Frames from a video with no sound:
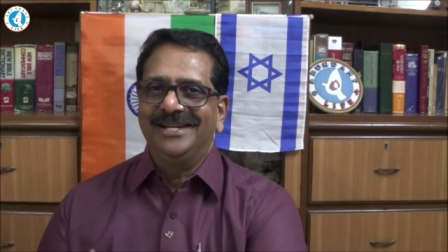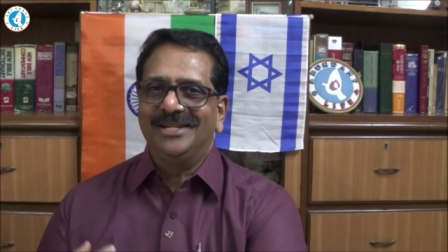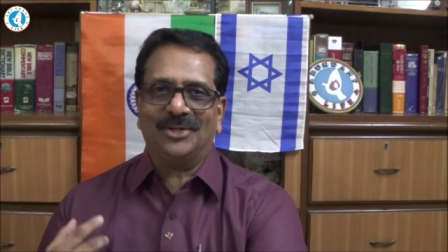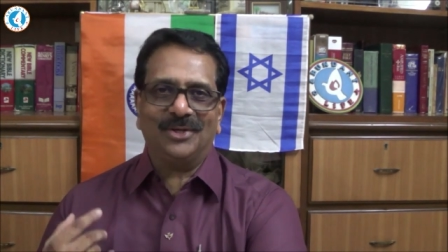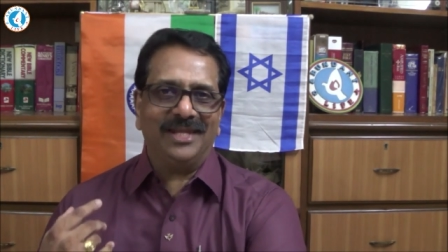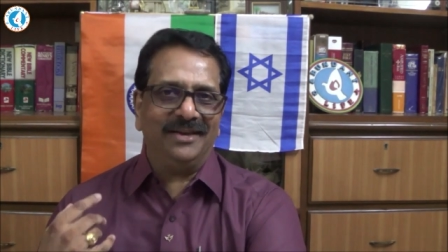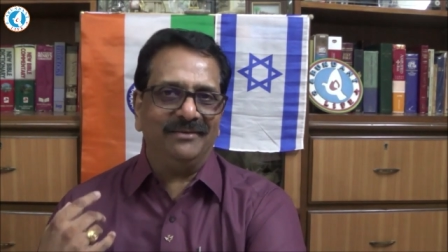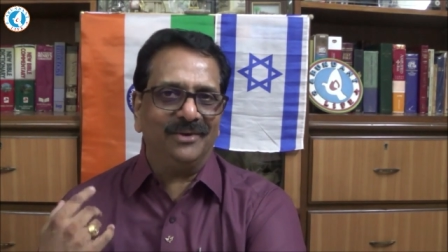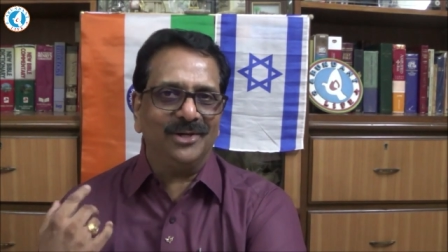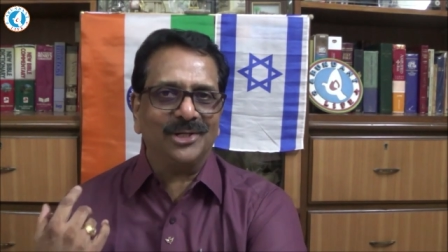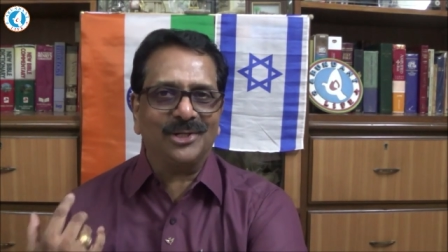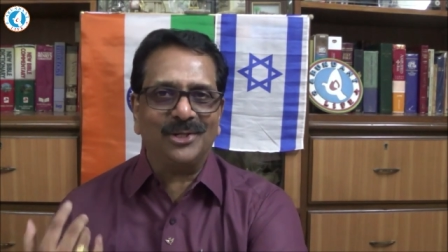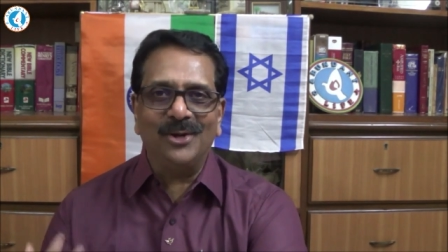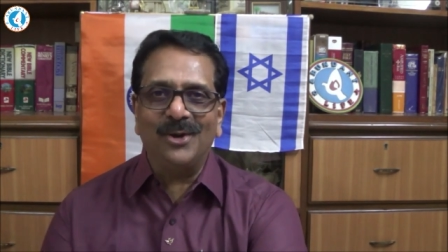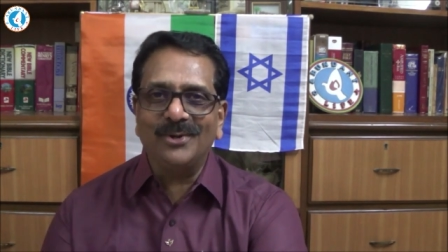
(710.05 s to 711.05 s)
So there
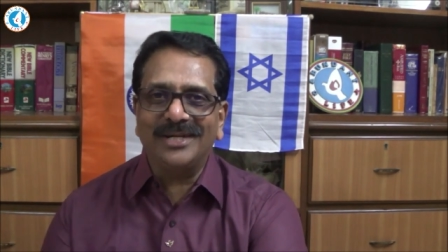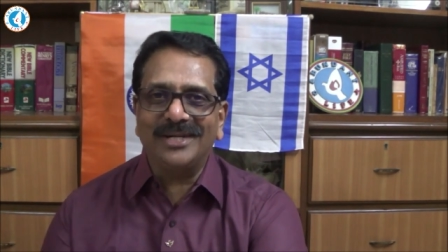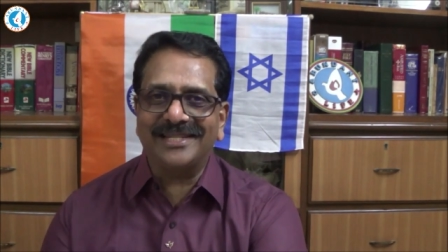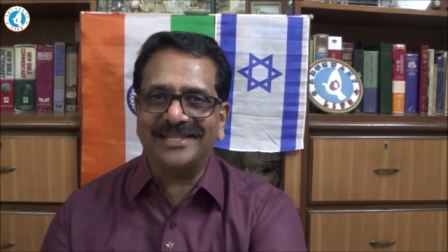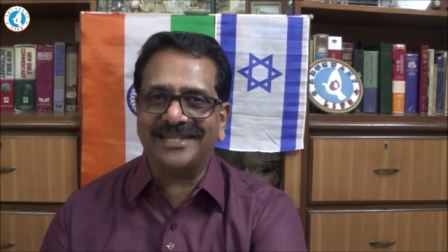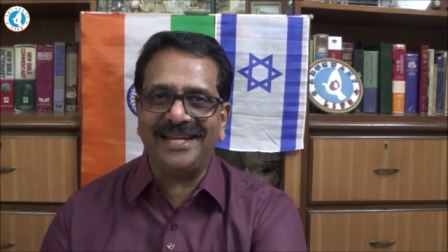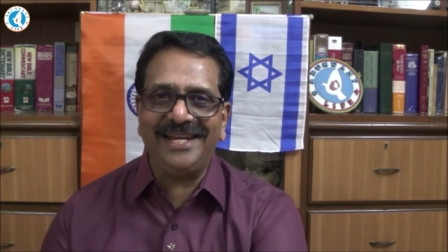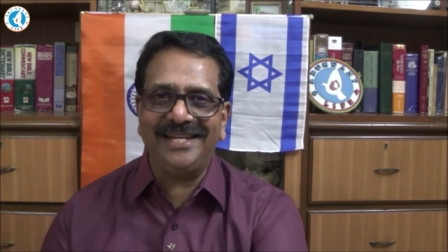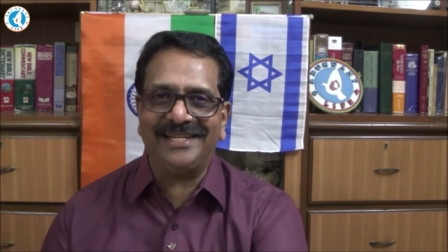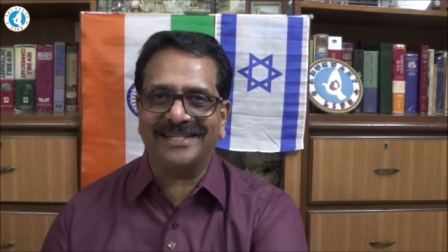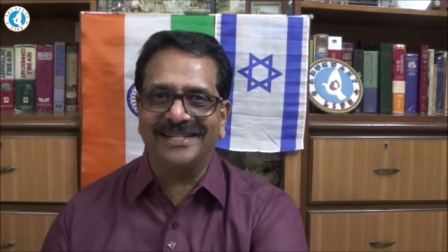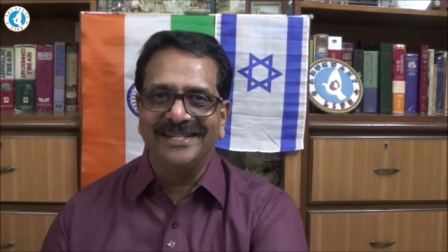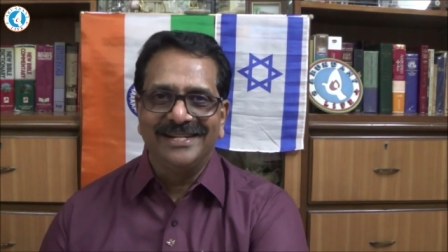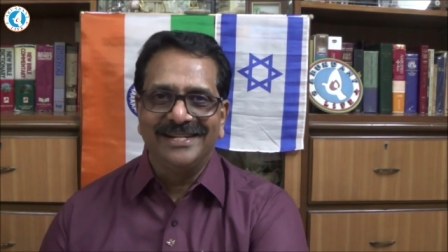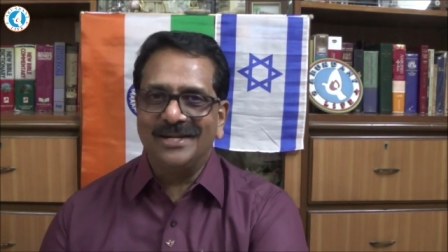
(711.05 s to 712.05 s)
was no deceit,